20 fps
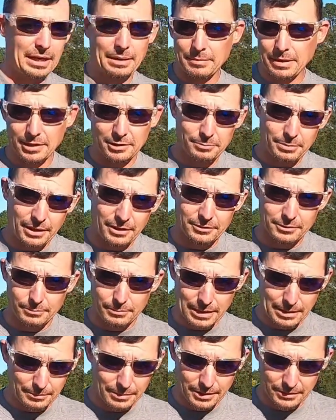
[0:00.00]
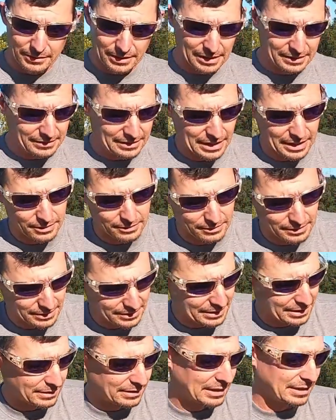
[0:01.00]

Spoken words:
I'm not sponsored by Bonehead Tackle or anything